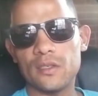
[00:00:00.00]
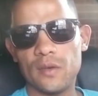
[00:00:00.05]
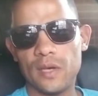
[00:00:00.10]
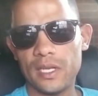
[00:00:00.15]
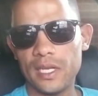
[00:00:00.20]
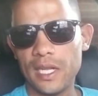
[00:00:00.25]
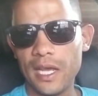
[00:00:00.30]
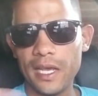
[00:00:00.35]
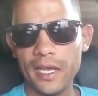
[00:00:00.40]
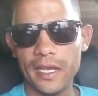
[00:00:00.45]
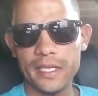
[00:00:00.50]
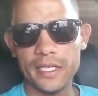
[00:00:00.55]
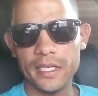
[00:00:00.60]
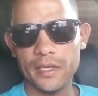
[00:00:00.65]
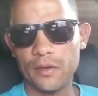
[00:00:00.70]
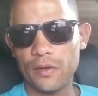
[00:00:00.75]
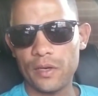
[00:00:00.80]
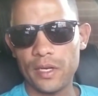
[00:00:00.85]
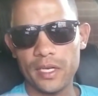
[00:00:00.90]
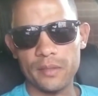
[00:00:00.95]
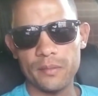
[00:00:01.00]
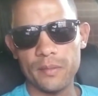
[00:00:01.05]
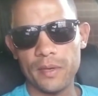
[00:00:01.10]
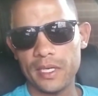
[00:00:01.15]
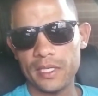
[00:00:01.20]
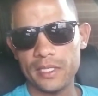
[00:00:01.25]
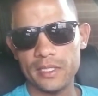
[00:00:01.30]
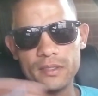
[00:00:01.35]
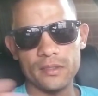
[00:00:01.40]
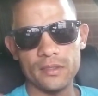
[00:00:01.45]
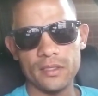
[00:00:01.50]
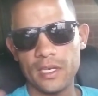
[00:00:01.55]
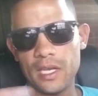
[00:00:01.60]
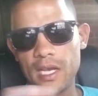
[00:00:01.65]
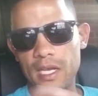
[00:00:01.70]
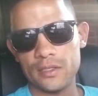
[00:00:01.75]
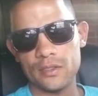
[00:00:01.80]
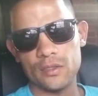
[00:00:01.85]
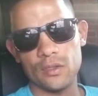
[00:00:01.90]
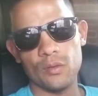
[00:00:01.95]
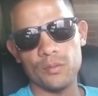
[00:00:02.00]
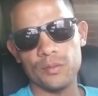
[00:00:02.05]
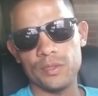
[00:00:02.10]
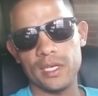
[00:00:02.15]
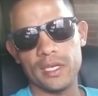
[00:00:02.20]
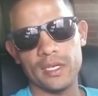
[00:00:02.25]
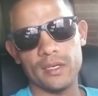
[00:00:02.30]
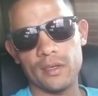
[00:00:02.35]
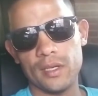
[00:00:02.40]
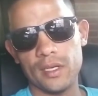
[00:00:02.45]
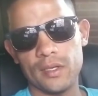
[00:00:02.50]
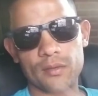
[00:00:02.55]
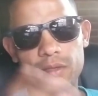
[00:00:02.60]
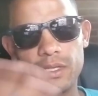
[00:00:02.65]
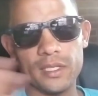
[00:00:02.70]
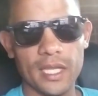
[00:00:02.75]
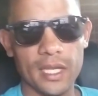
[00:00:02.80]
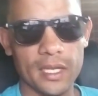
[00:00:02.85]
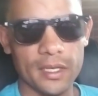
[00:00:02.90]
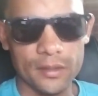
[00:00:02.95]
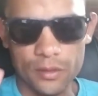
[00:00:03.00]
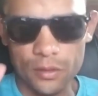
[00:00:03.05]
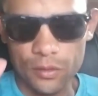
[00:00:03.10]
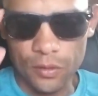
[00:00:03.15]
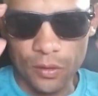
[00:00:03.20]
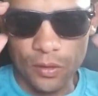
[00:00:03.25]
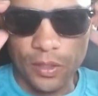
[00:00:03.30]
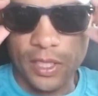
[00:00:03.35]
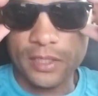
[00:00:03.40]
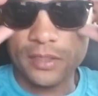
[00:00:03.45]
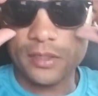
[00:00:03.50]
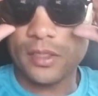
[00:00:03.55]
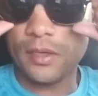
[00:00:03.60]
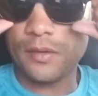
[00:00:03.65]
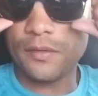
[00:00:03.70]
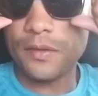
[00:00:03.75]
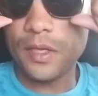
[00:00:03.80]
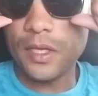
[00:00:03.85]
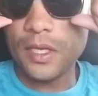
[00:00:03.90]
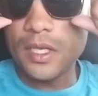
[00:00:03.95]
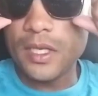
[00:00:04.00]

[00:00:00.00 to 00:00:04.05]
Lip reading: So I'm not hating on anybody. You guys know me. I'm not into all that stuff.